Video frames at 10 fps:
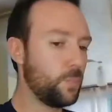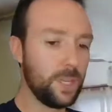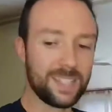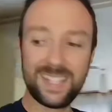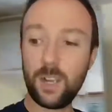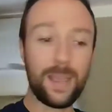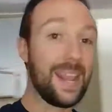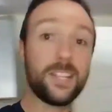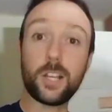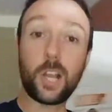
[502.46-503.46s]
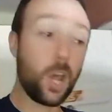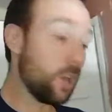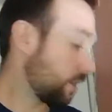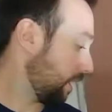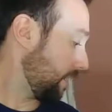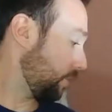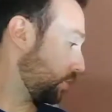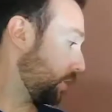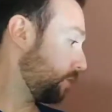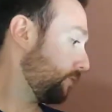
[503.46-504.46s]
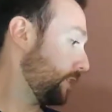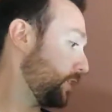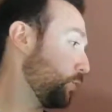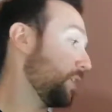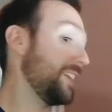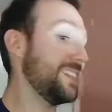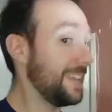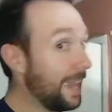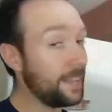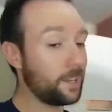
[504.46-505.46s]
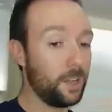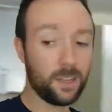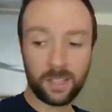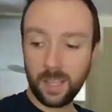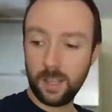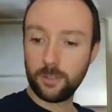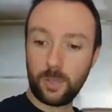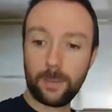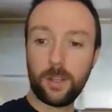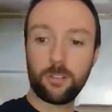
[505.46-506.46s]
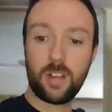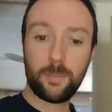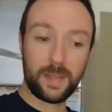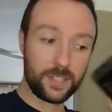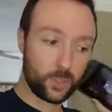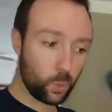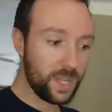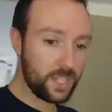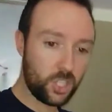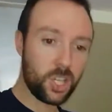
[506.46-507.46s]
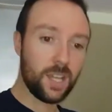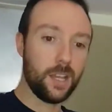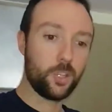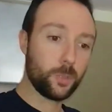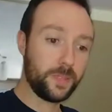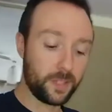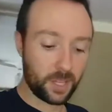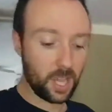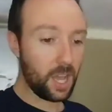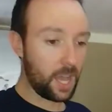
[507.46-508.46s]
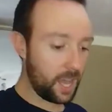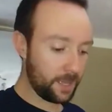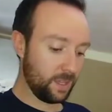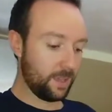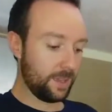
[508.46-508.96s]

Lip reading: But it's now 8 o'clock, and Joe's finishes work at 9 o'clock, so I'm going to grab my Switch and jump in the car.